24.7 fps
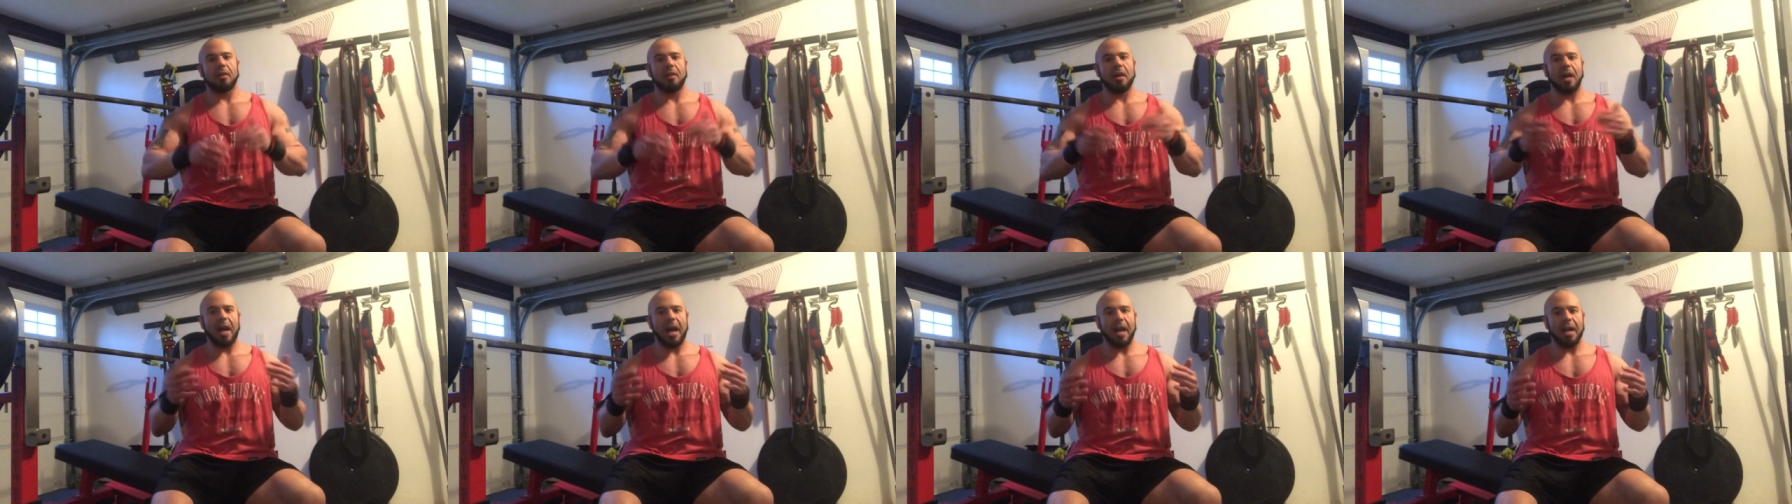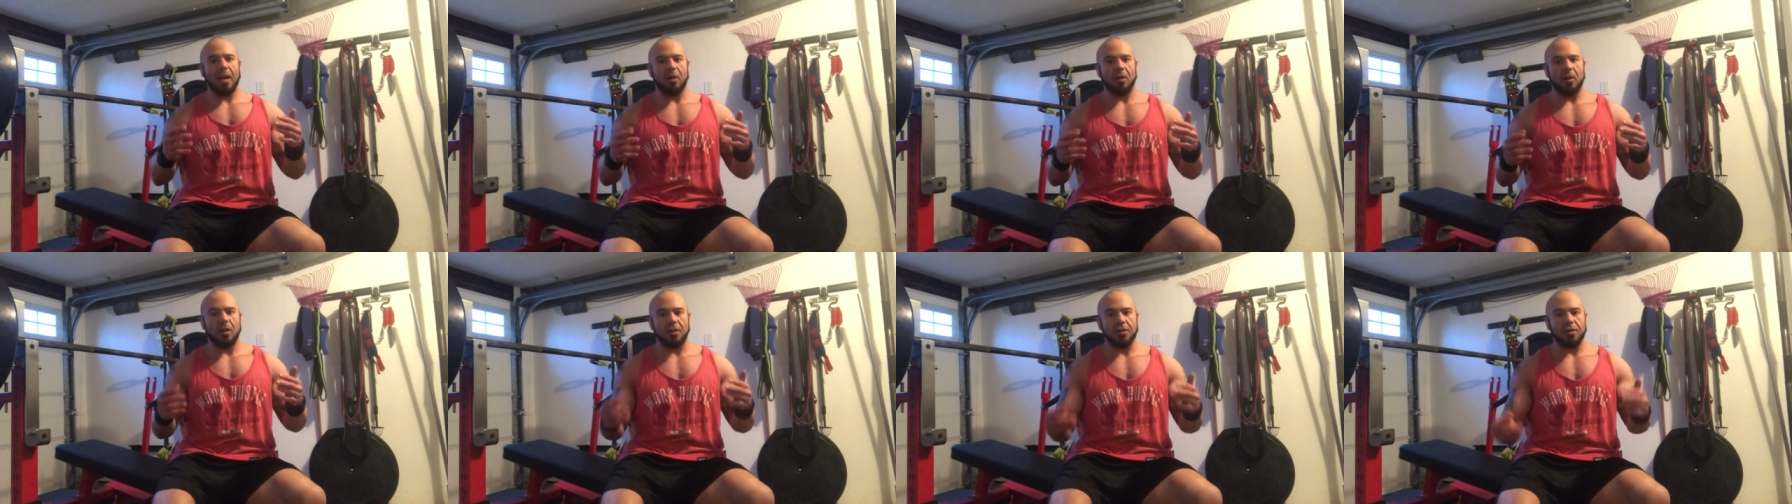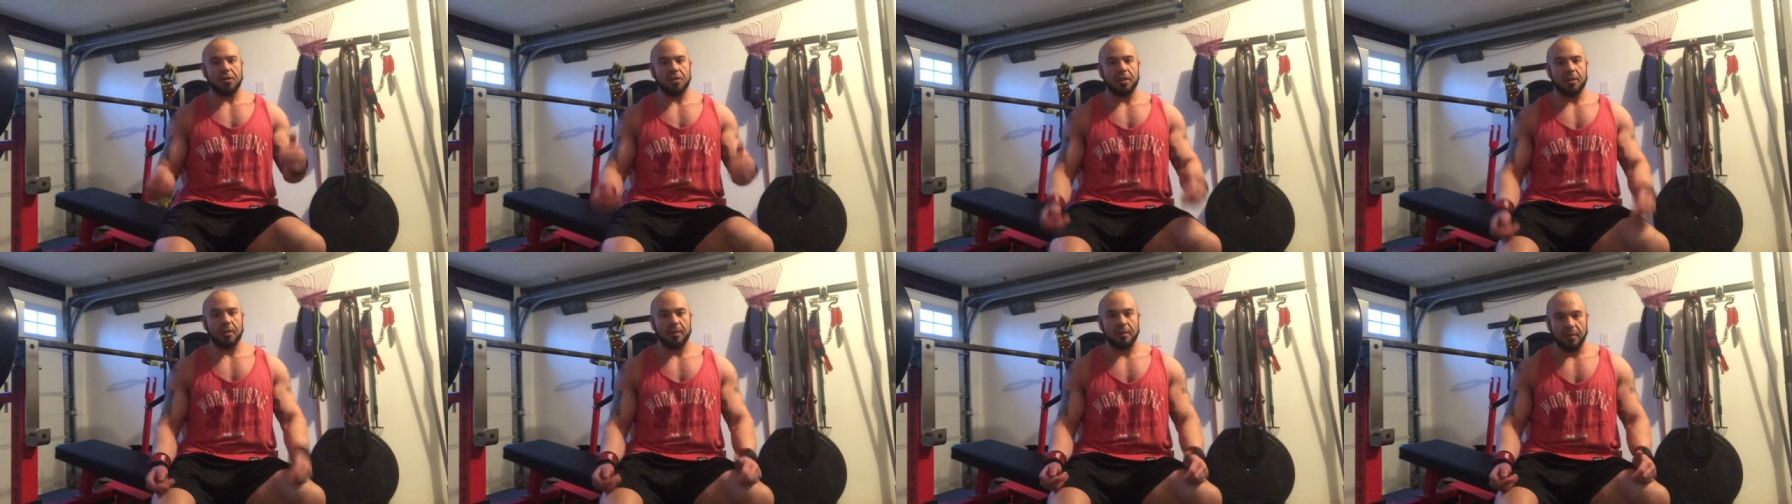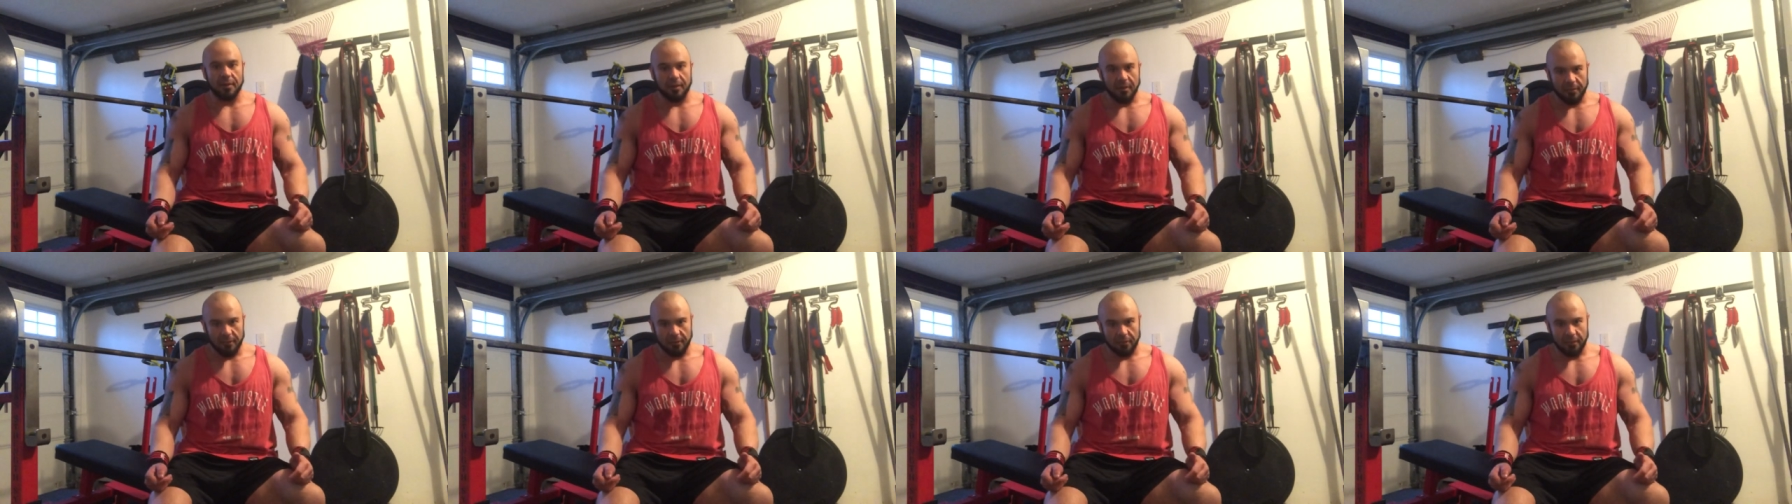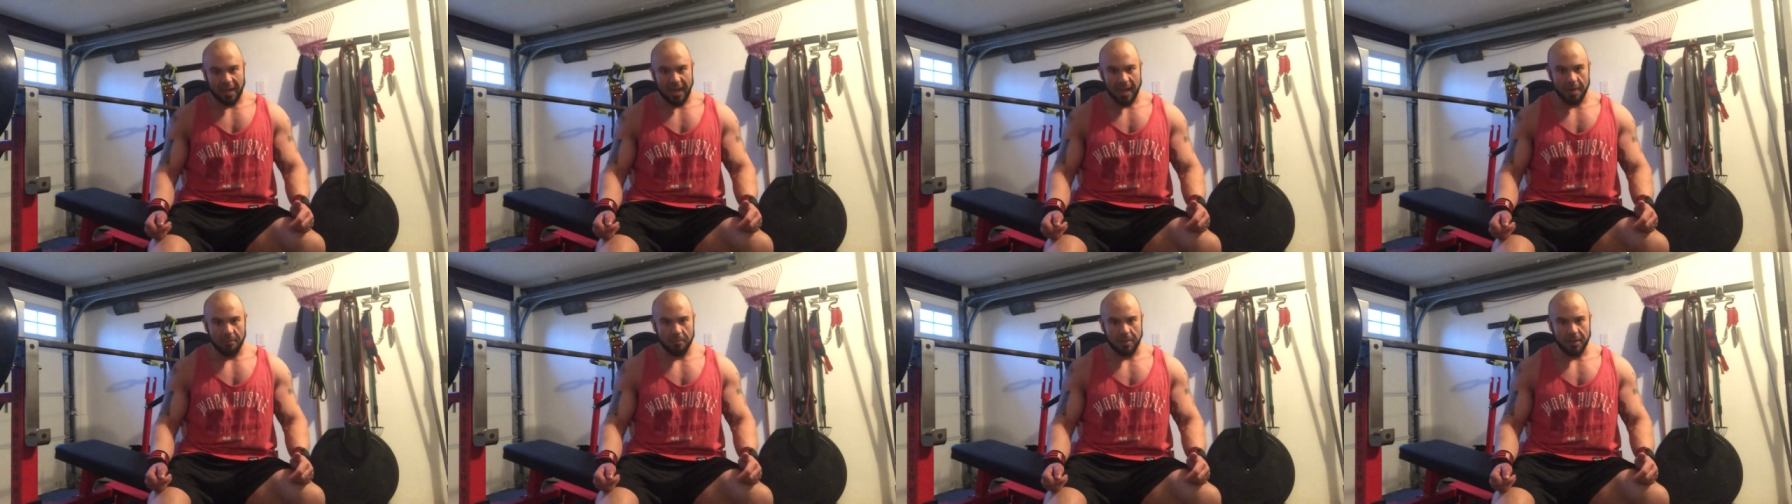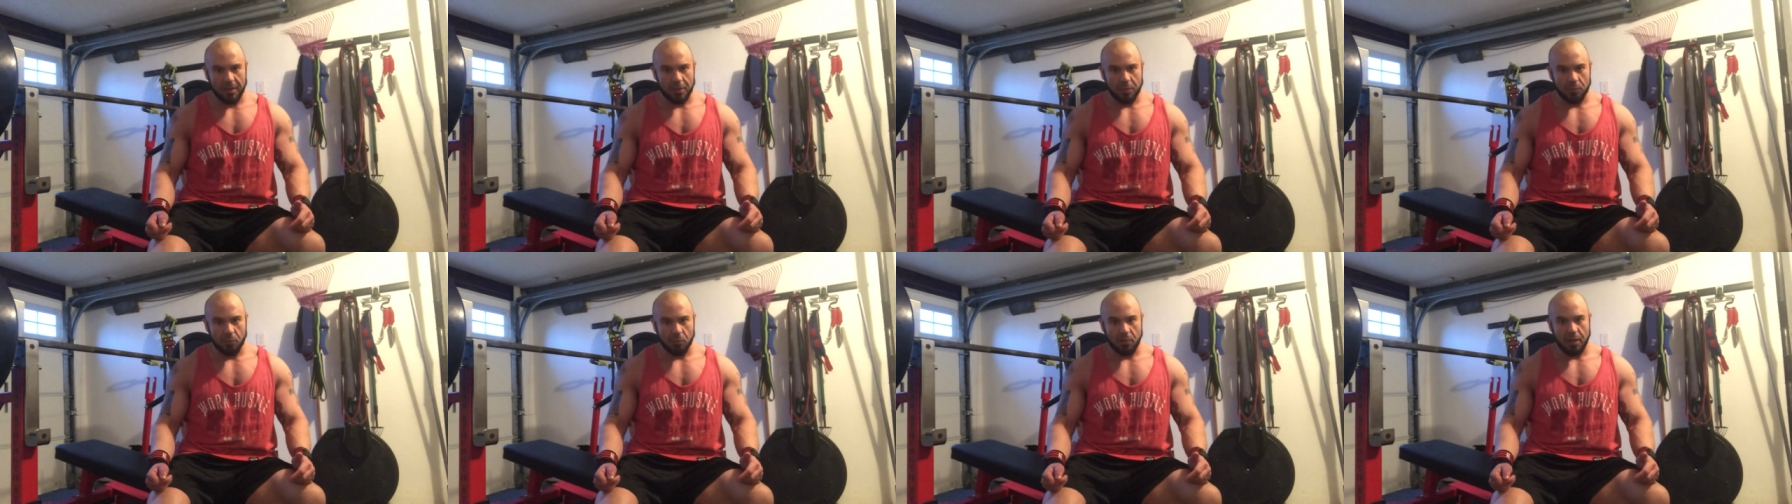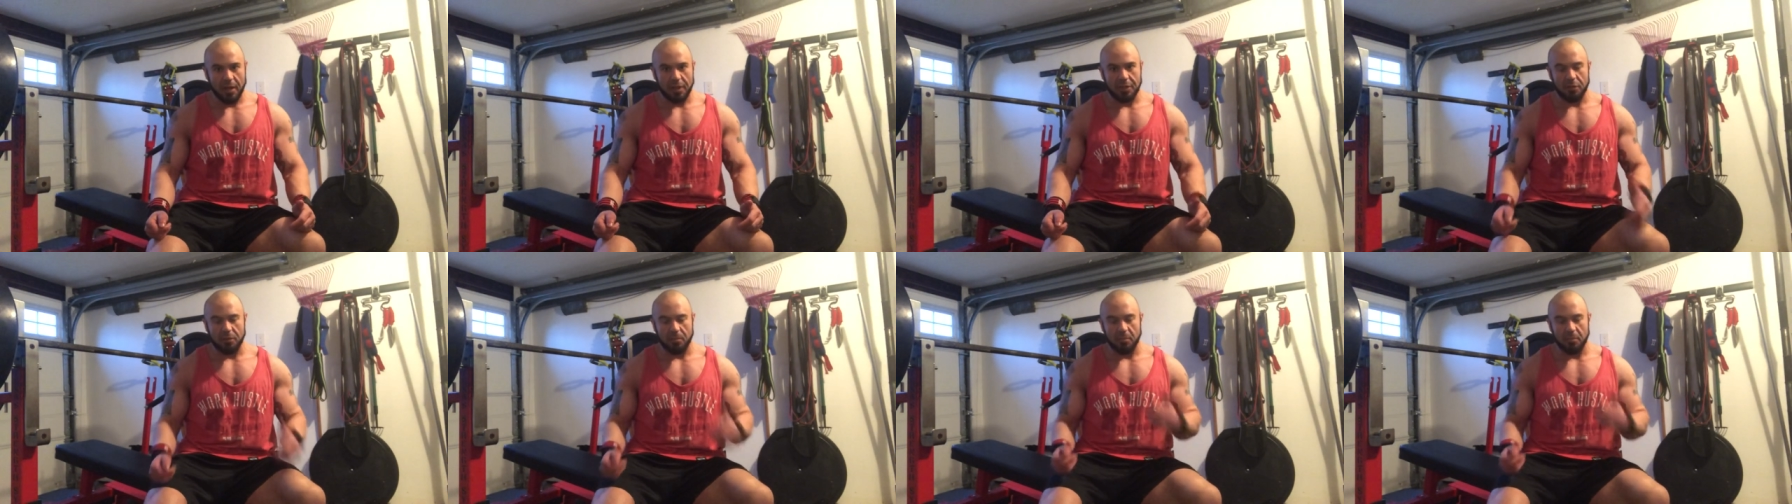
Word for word: high arch, flat bench press.